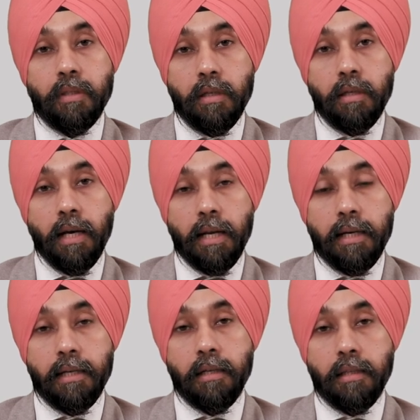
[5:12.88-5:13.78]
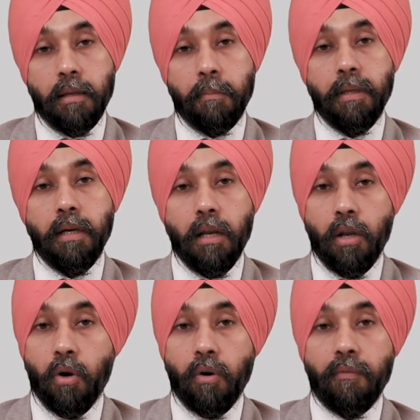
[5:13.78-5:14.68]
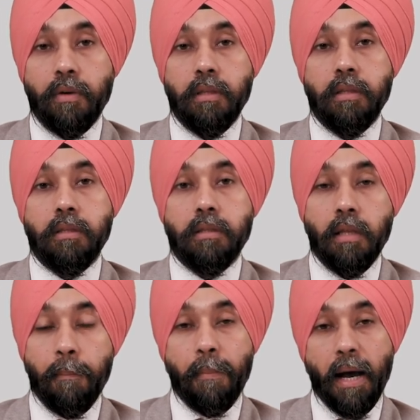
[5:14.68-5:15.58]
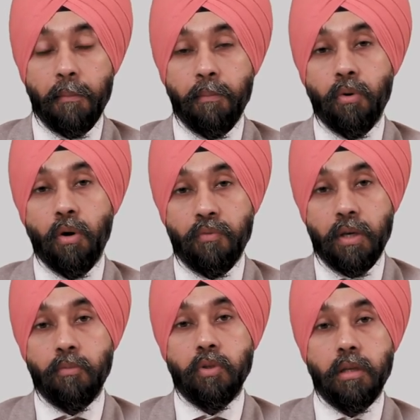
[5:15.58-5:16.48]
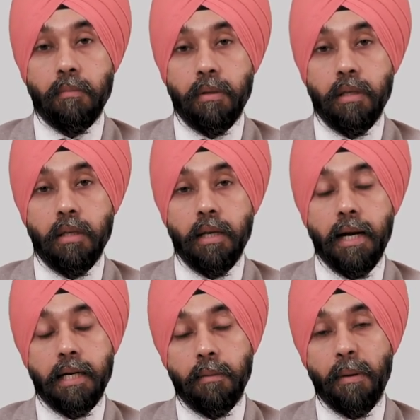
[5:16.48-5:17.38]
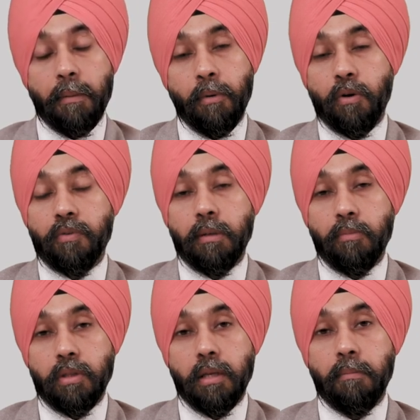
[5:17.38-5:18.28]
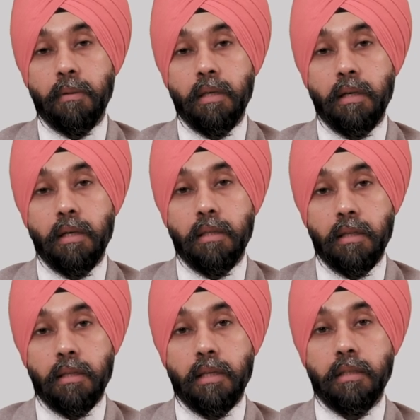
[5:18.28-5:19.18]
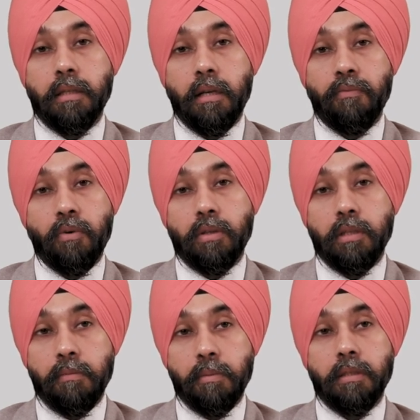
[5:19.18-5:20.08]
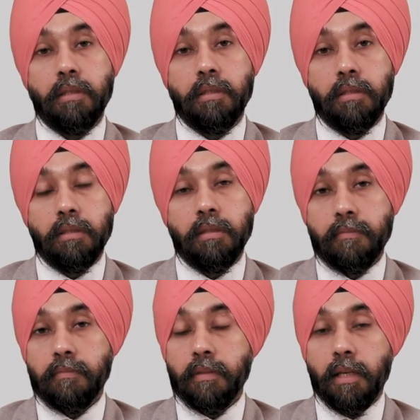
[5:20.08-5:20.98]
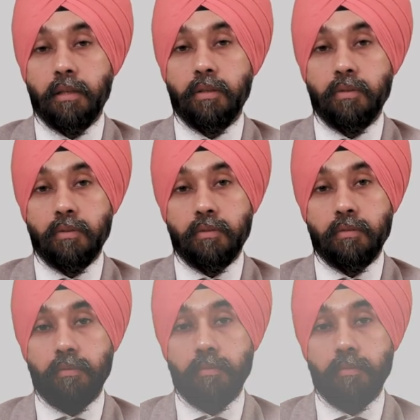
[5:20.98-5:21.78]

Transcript: the targeted therapy along with the backbone of chemotherapy, and the backbone of chemotherapy is essential for these patients. Thank you.